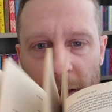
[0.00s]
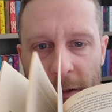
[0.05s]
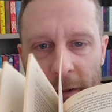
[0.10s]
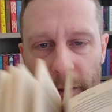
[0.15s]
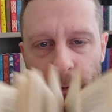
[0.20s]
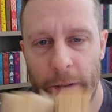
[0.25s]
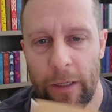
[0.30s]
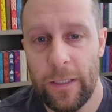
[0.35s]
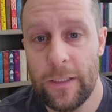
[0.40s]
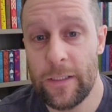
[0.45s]

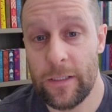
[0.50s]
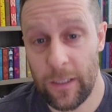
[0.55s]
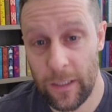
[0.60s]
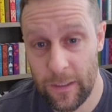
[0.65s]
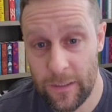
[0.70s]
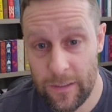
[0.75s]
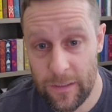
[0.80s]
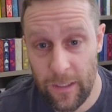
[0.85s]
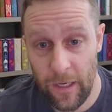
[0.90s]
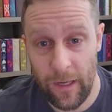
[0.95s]
So
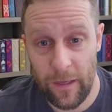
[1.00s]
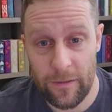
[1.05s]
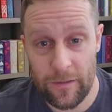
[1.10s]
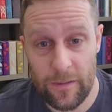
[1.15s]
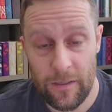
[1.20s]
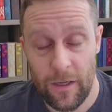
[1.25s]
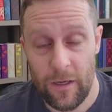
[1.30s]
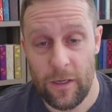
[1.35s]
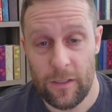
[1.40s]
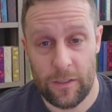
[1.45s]
it's
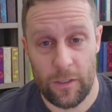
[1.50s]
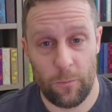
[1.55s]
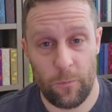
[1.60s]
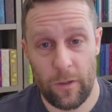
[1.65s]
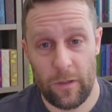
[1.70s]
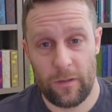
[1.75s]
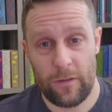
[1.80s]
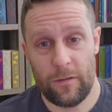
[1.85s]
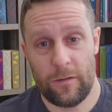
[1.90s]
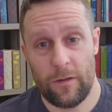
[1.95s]
dense. So I
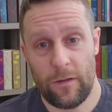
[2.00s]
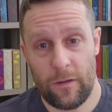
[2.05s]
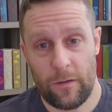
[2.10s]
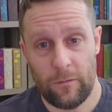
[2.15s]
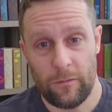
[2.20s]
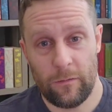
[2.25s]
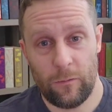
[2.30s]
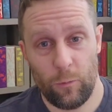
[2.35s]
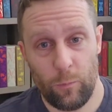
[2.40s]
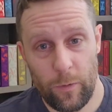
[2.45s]
wanted to
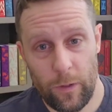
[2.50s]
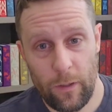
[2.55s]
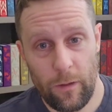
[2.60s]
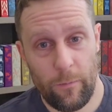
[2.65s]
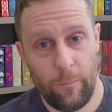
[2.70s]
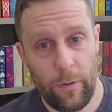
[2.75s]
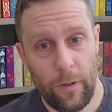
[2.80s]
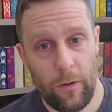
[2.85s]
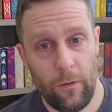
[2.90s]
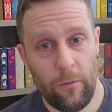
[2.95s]
talk a little
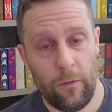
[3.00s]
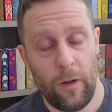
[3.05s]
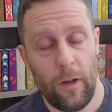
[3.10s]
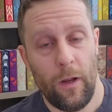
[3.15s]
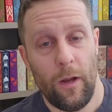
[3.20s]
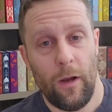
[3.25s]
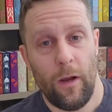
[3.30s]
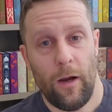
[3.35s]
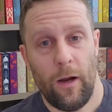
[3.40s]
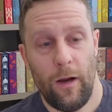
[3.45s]
bit about
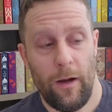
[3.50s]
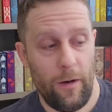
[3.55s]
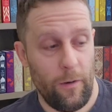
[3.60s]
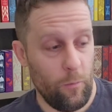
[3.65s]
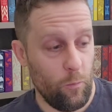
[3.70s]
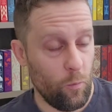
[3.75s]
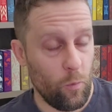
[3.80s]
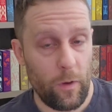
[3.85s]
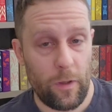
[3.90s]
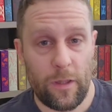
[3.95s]

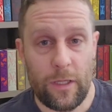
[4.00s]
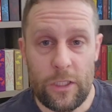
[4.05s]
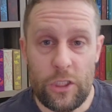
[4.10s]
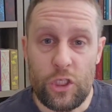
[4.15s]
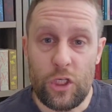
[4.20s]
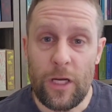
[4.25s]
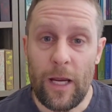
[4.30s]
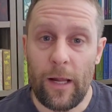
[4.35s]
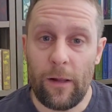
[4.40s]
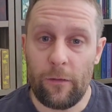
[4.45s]
what the
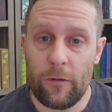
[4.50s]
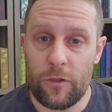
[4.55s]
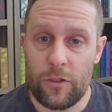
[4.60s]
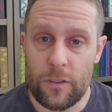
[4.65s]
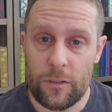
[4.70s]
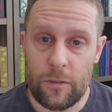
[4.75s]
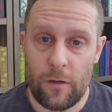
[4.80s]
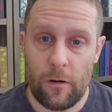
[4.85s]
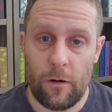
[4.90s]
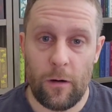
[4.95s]

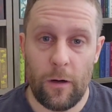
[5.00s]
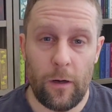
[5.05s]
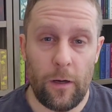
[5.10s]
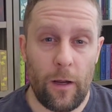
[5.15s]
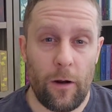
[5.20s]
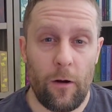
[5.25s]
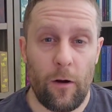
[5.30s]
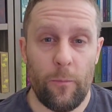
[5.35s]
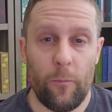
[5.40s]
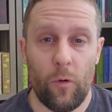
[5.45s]
challenges are
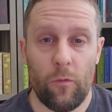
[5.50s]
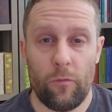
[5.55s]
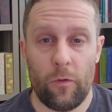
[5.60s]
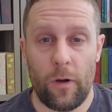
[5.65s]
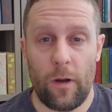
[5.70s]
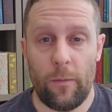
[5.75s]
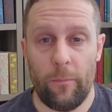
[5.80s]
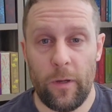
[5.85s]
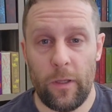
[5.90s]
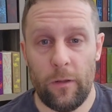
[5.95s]
and how I'm
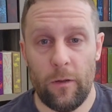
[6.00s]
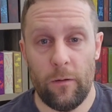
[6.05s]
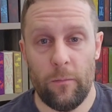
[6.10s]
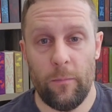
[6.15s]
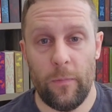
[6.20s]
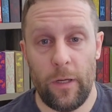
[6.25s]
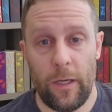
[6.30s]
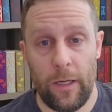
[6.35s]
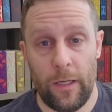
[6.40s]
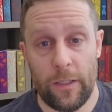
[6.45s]
overcoming
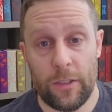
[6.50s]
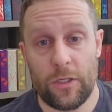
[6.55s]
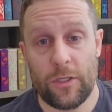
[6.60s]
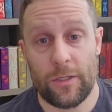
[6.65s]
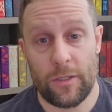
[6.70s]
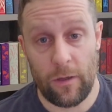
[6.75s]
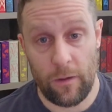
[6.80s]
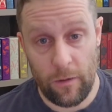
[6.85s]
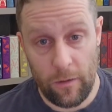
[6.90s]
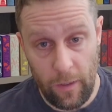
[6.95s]
them in
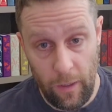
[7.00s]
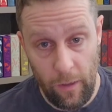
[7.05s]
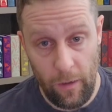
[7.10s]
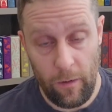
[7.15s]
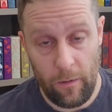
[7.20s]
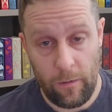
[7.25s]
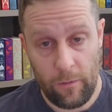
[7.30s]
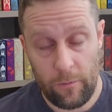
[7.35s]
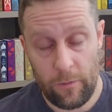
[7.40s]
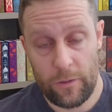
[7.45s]

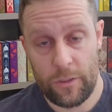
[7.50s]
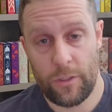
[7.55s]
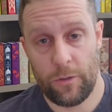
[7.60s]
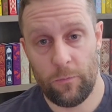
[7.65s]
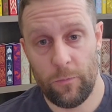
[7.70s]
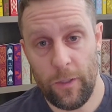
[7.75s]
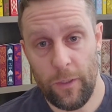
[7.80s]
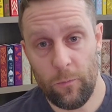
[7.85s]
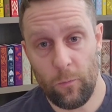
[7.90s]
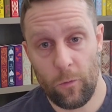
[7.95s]
starting
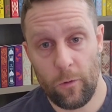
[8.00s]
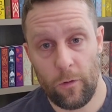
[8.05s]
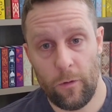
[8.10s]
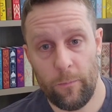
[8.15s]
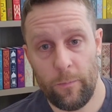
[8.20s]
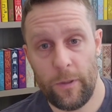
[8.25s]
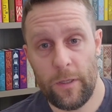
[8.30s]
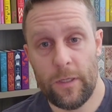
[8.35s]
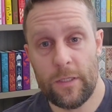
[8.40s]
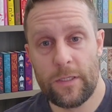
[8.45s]
to read War
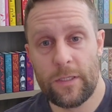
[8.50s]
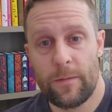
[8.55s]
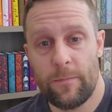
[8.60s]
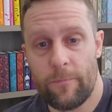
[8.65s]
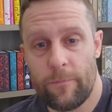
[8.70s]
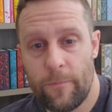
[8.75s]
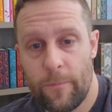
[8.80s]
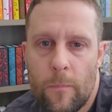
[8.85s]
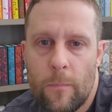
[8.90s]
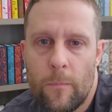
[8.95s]
and Peace.